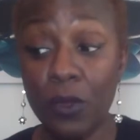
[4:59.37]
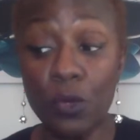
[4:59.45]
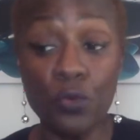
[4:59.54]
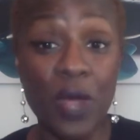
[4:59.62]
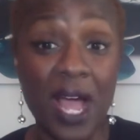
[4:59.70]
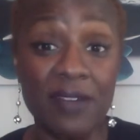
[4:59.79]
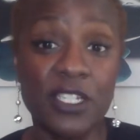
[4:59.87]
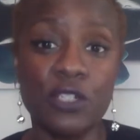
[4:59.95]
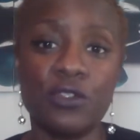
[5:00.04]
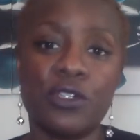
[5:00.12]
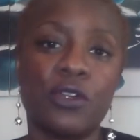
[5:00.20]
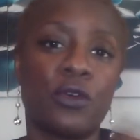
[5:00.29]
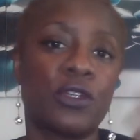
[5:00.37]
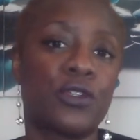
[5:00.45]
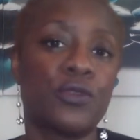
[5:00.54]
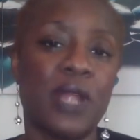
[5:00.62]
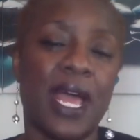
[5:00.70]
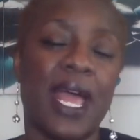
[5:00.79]
who have children or
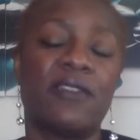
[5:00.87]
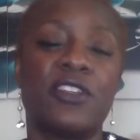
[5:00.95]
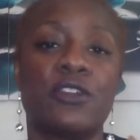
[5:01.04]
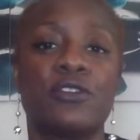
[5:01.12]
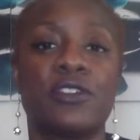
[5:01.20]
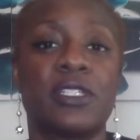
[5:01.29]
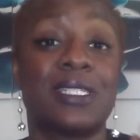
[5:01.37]
do not have children,